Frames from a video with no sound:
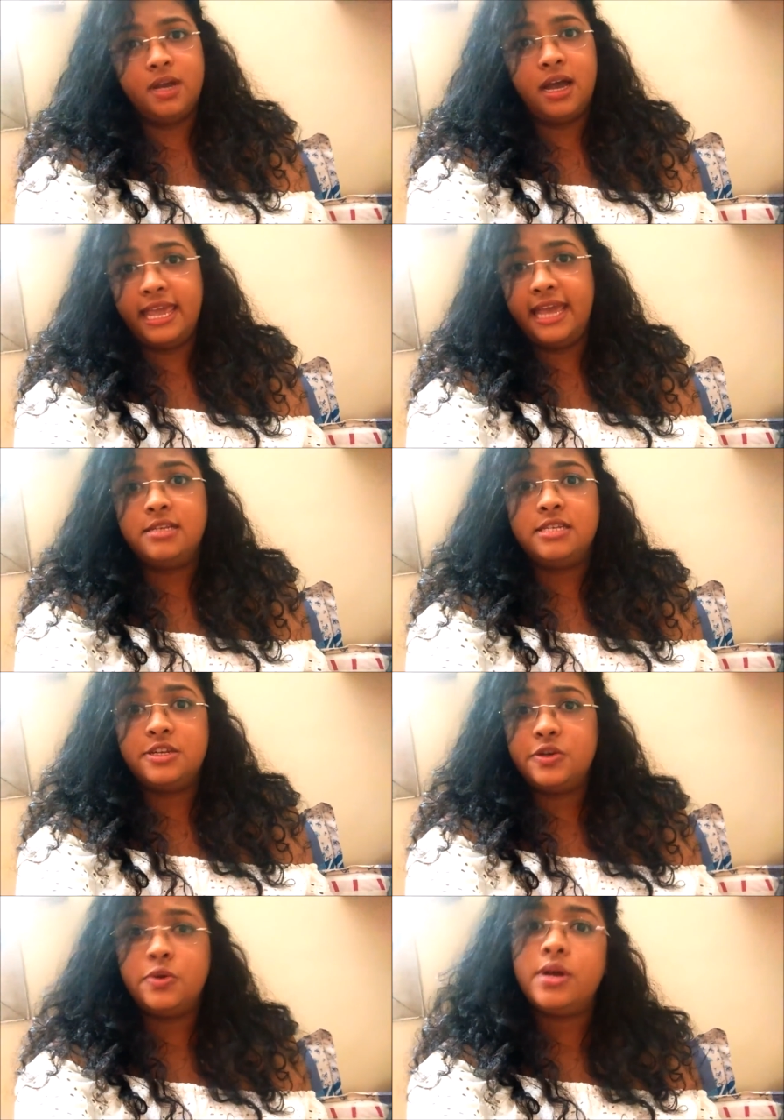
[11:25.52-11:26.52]
again
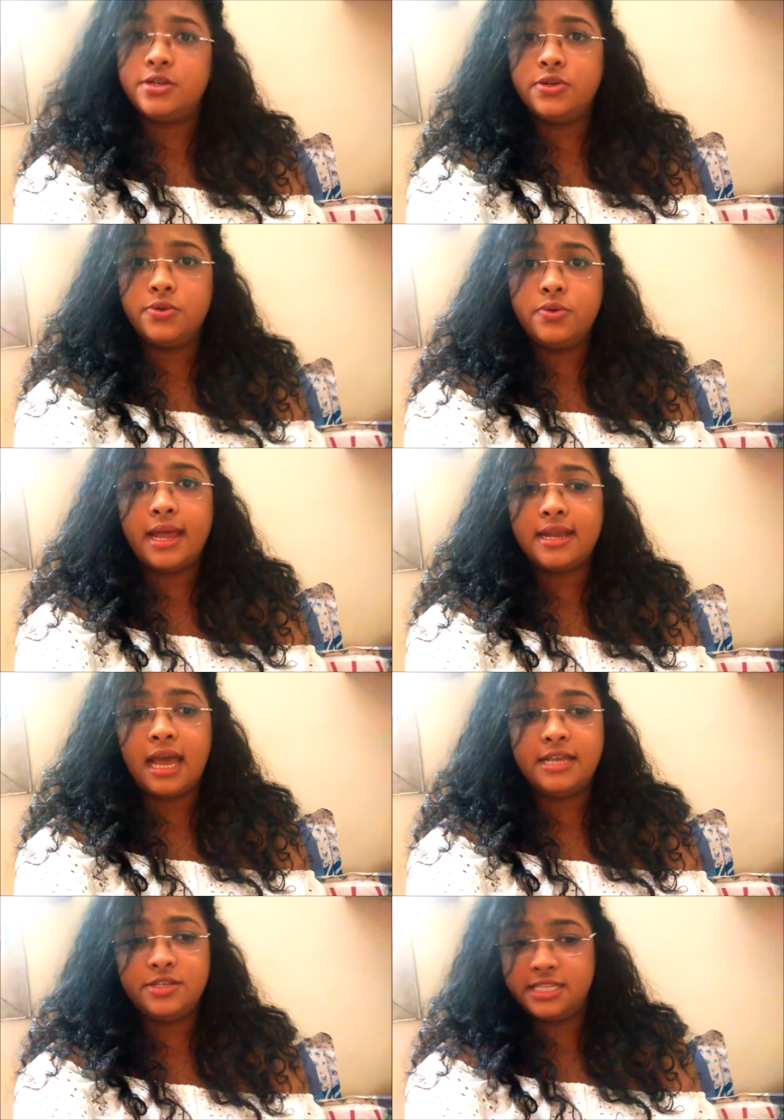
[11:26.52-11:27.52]
didn't know what to do, and
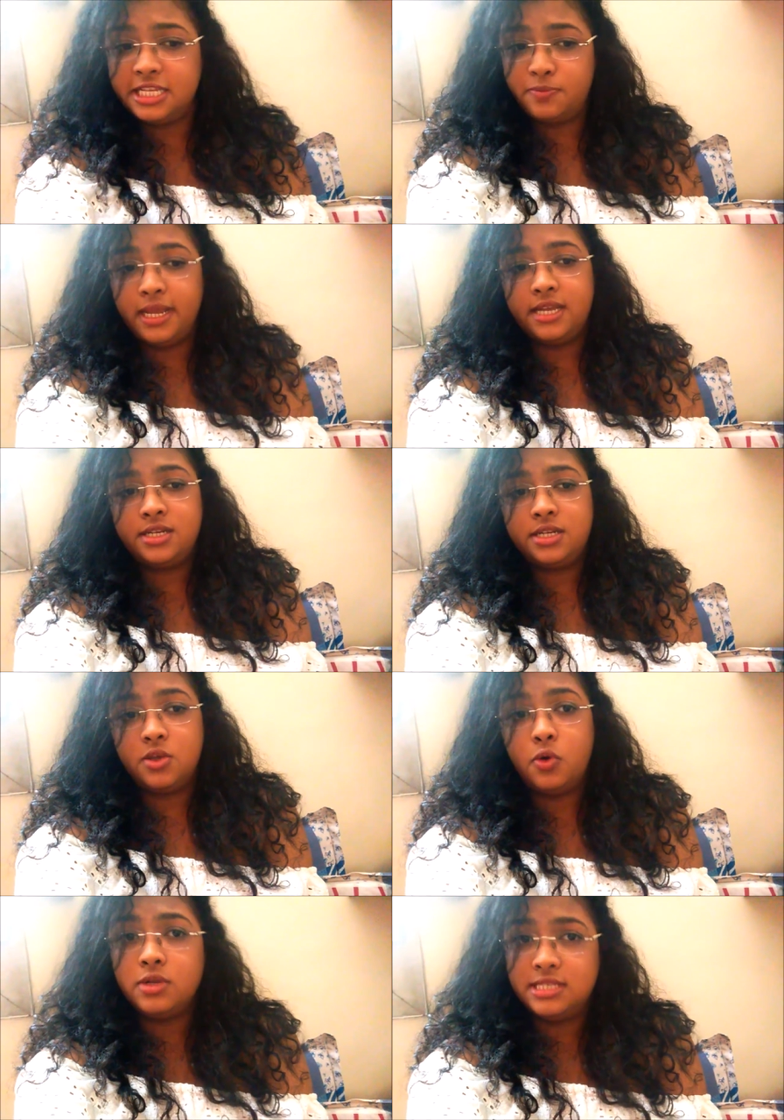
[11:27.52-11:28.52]
I just explained
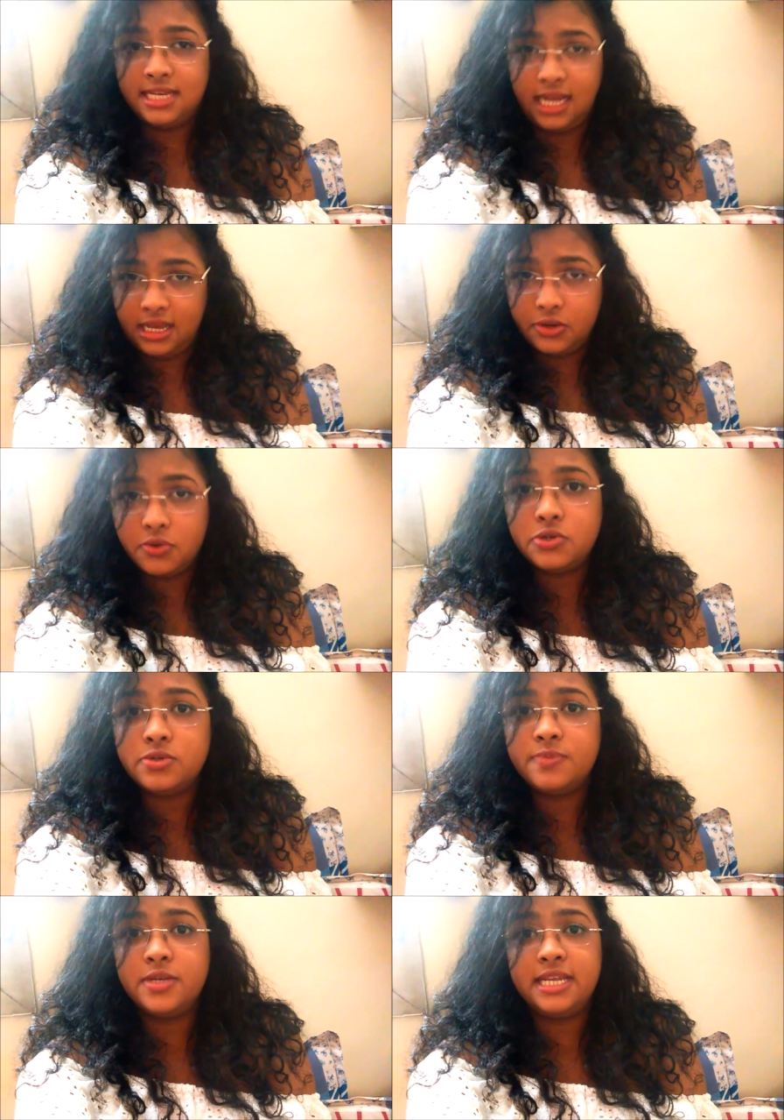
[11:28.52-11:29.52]
the whole scenario
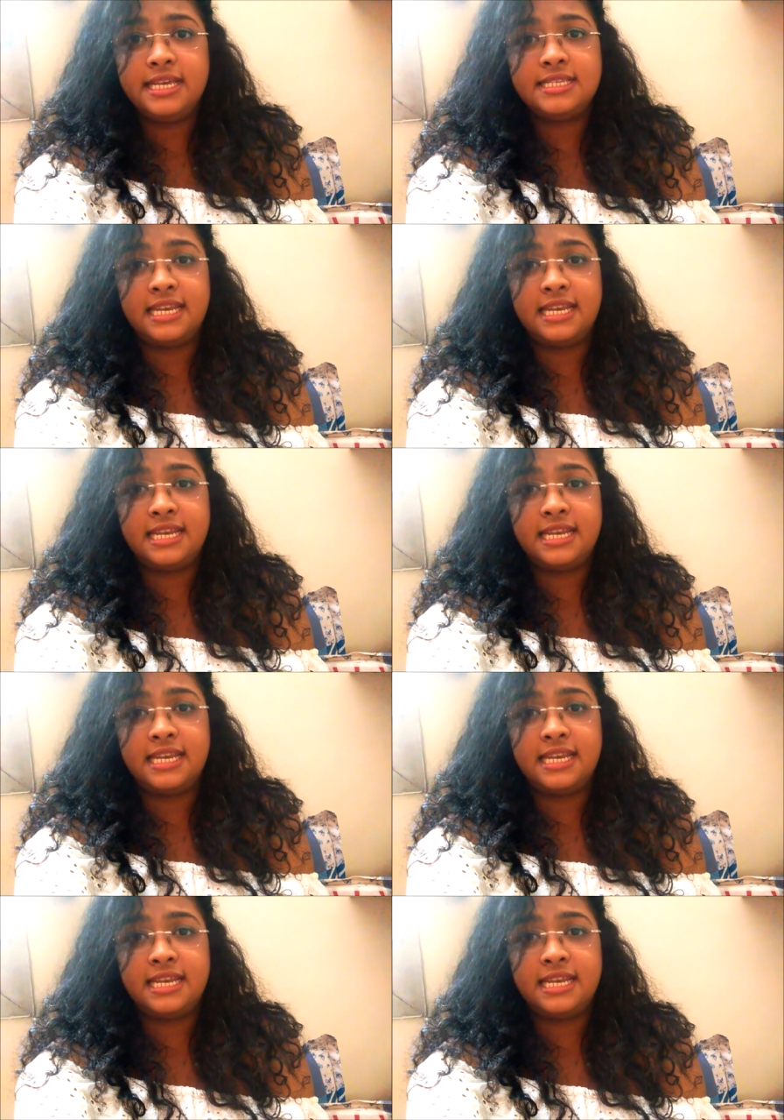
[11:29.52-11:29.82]
to the police,